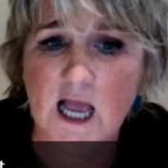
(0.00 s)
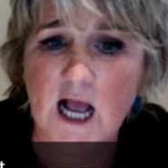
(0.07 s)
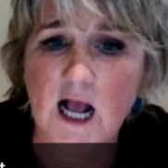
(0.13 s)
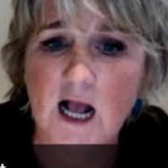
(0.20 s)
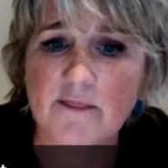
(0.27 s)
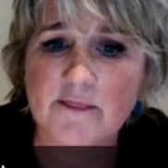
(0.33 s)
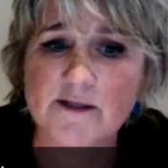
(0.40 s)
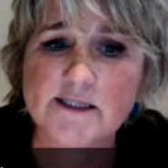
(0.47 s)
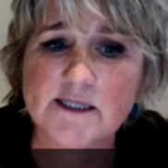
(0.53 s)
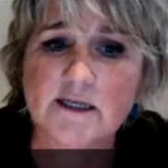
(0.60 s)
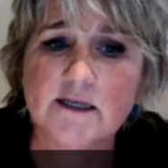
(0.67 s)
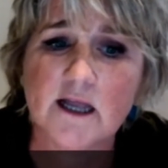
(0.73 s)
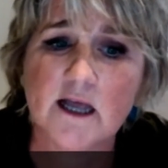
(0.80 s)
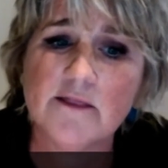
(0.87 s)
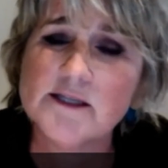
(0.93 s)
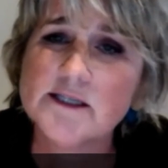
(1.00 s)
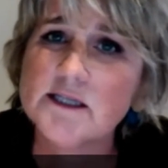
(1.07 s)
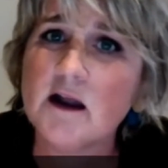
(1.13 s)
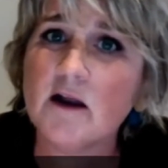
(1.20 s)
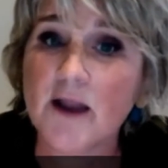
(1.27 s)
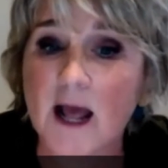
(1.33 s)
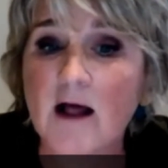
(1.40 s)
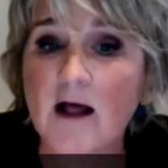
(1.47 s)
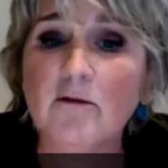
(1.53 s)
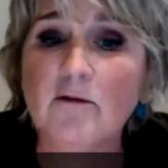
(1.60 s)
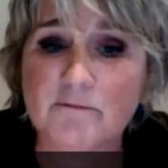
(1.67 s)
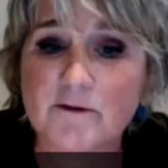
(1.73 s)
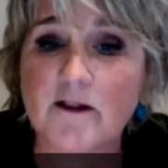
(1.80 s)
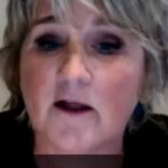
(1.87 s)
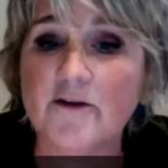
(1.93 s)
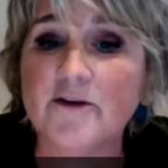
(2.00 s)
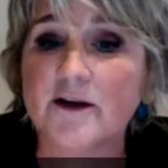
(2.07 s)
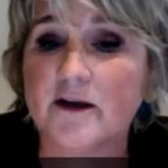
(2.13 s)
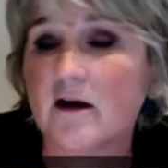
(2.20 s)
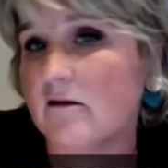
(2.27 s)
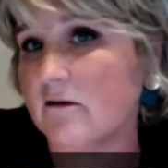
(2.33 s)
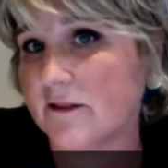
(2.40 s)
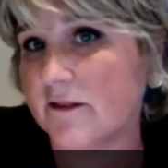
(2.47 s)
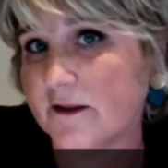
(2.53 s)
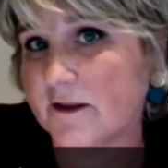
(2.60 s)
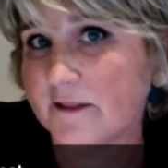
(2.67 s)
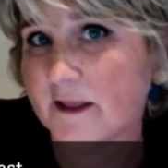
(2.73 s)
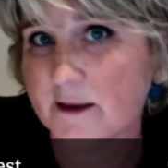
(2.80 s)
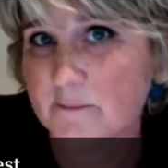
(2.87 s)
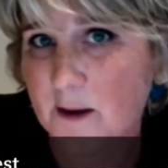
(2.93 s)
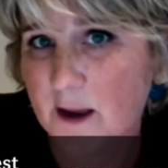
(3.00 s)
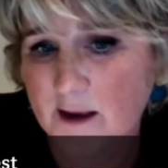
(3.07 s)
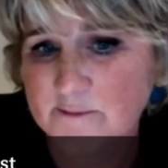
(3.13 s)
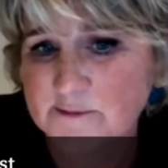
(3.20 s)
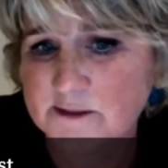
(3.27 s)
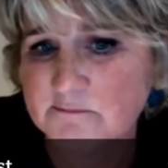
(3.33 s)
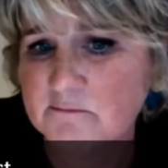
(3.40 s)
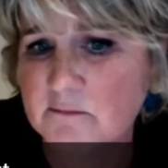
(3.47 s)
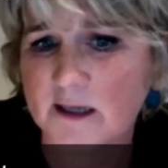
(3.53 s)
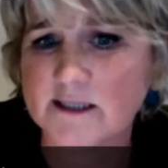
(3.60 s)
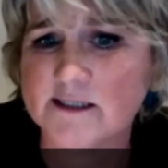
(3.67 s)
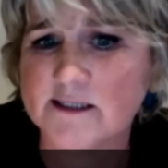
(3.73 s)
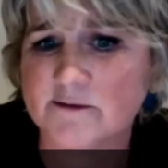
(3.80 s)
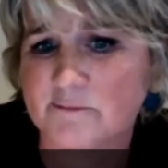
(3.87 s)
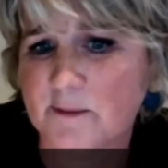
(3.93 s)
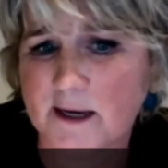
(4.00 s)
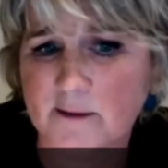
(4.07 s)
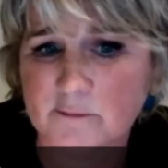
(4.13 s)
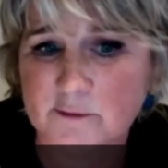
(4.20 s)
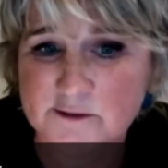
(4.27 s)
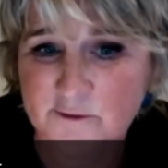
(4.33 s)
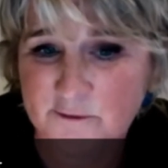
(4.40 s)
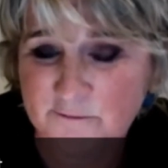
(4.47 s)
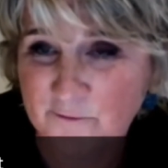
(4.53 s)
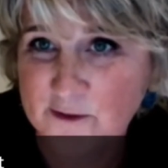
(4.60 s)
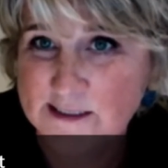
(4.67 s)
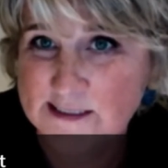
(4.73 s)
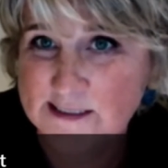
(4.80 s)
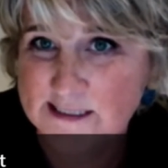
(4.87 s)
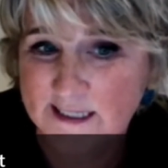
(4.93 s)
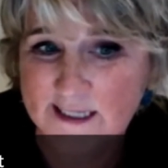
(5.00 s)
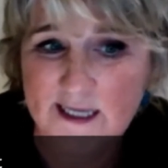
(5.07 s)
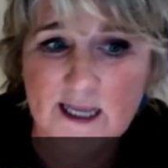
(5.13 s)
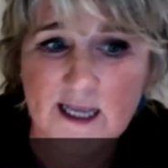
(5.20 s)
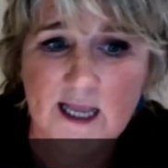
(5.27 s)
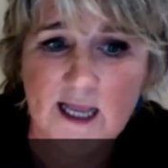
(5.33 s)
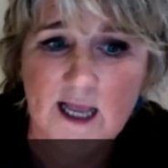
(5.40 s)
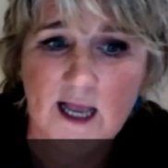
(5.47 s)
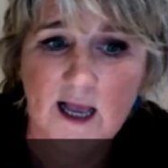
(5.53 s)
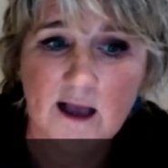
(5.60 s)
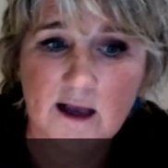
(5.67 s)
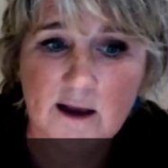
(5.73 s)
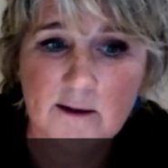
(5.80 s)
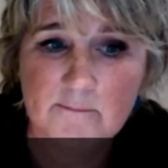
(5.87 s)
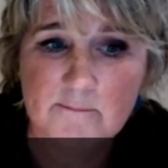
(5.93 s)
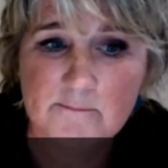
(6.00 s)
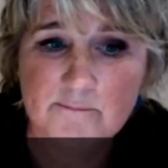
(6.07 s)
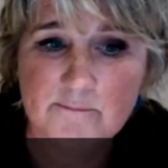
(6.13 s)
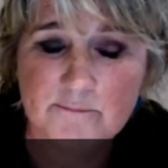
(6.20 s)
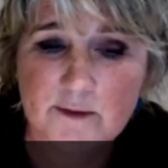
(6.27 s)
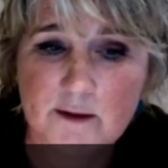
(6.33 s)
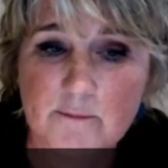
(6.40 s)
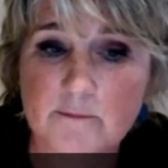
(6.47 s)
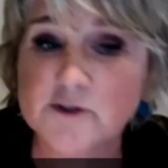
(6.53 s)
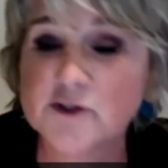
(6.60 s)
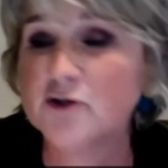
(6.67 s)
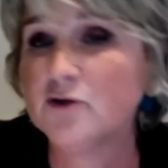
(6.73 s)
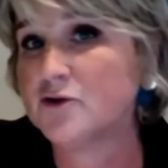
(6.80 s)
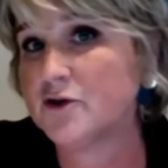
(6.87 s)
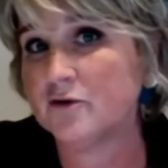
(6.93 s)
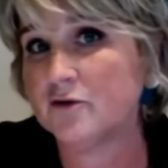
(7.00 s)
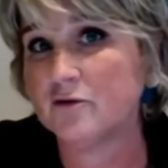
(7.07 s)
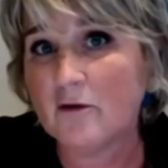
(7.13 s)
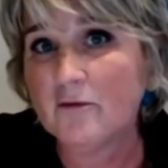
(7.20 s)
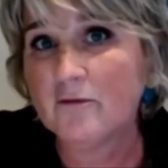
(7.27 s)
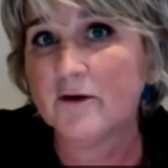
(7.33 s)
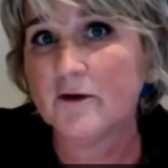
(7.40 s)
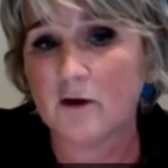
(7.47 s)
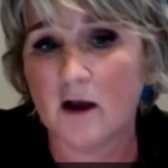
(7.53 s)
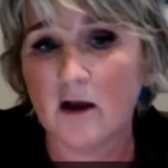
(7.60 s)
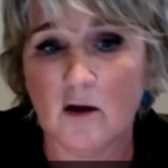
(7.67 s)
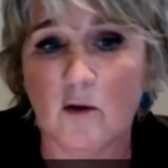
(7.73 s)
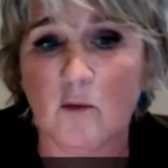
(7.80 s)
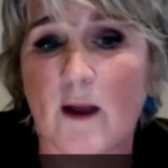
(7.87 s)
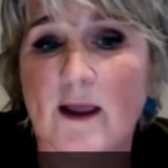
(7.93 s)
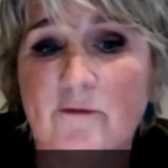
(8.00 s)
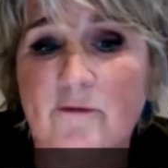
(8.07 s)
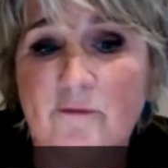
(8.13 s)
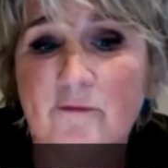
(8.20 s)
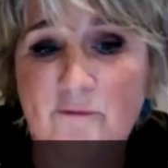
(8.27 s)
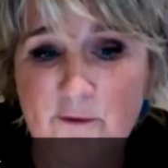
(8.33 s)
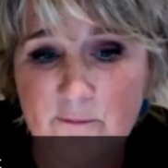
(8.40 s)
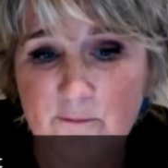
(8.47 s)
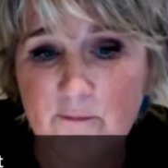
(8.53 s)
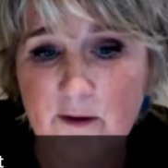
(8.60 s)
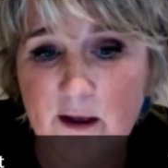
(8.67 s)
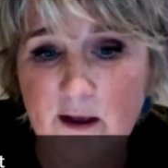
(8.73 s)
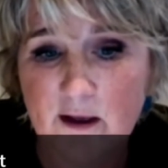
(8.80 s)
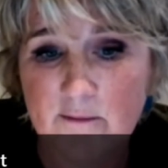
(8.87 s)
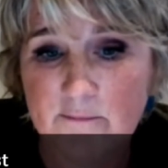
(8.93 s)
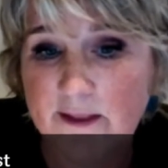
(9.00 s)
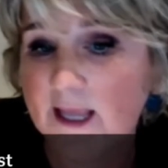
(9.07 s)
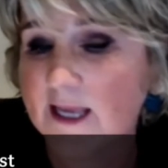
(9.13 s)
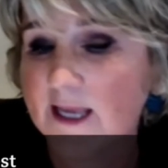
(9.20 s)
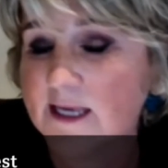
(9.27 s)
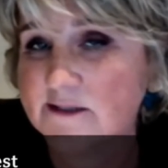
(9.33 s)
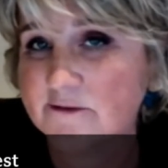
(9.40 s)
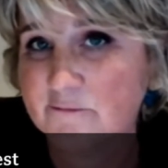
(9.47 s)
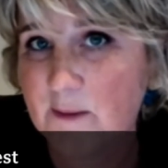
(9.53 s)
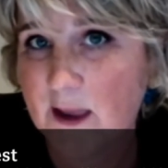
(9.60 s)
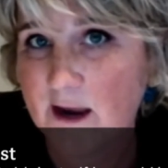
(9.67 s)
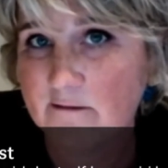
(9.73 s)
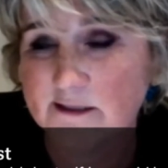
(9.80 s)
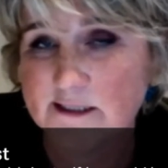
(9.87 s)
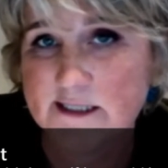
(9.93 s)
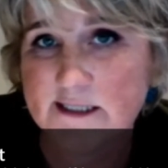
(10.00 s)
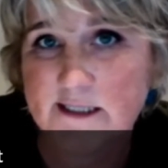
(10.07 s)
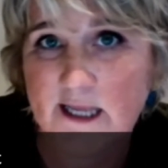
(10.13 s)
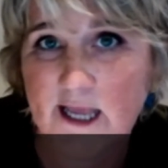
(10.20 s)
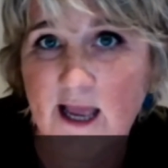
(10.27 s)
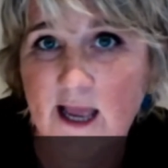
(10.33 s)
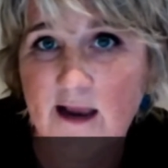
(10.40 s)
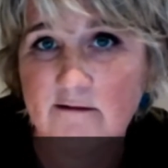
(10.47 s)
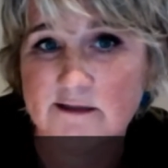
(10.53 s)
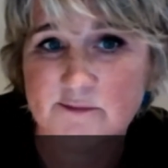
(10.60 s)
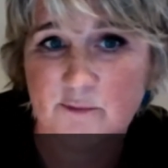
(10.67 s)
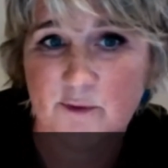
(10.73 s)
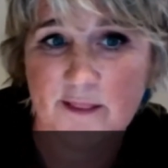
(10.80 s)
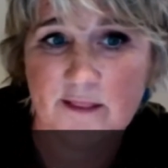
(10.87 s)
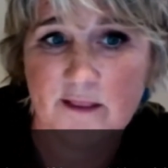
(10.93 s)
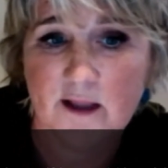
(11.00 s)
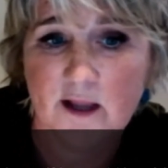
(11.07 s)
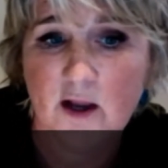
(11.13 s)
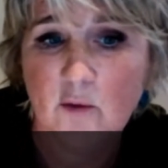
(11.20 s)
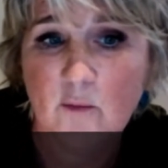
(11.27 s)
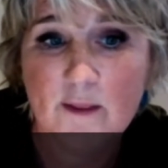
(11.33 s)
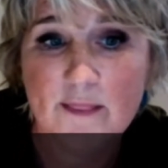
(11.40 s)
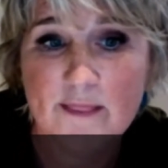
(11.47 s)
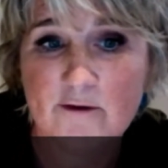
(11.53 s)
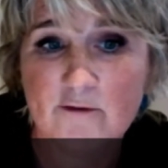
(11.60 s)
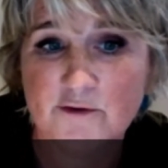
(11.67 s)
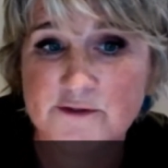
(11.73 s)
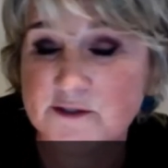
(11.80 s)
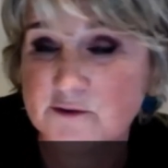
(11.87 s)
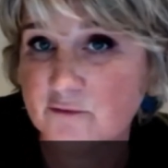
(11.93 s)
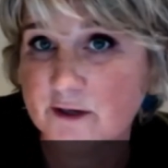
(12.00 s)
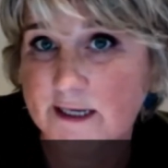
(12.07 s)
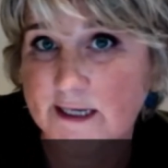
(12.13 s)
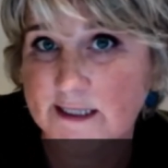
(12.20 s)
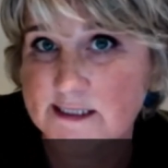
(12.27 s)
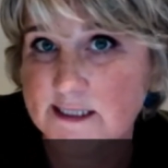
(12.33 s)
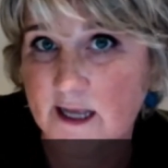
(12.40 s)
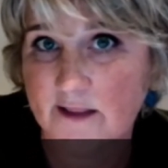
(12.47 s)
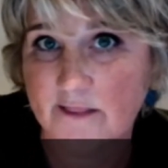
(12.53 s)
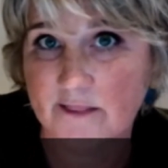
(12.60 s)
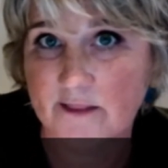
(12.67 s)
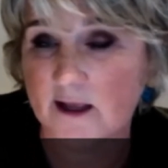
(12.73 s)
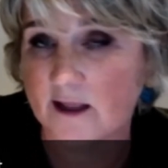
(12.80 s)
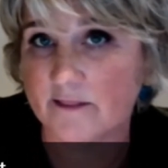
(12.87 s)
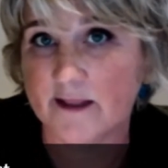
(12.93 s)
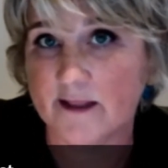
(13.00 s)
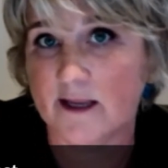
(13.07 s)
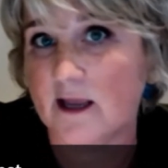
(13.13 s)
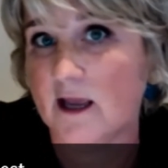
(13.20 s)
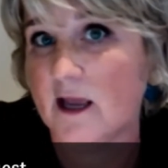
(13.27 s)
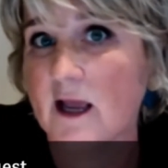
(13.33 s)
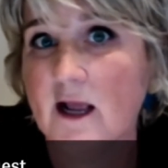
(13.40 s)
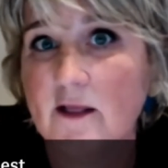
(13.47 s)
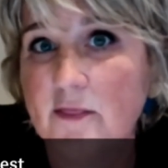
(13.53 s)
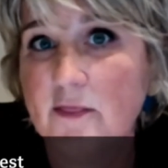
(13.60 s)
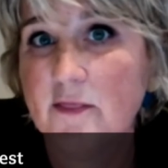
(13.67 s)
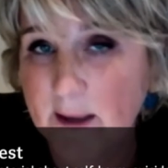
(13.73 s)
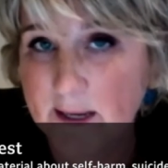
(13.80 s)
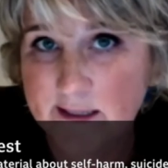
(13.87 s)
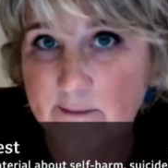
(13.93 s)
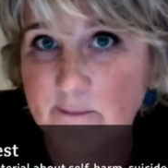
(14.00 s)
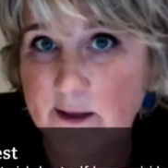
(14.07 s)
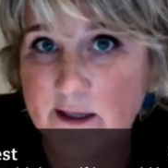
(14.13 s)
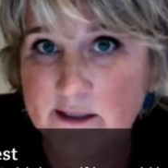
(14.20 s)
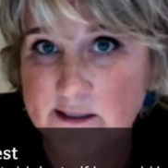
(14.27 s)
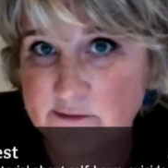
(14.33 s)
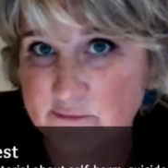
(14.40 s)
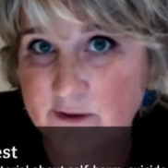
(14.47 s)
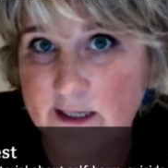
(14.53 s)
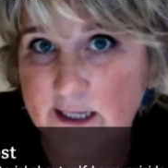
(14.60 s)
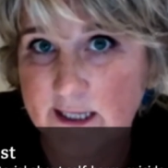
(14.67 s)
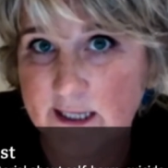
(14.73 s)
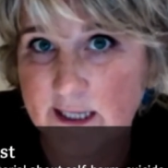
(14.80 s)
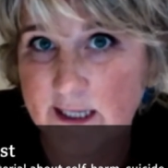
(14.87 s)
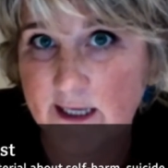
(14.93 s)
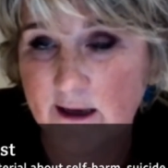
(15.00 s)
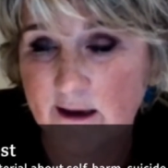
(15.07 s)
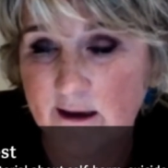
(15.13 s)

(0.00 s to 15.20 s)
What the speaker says: And there's an unhelpful undercurrent that they perhaps might have been able to avoid it. Children are often away from the gaze of parents and carers when they're on screens, and the pandemic has really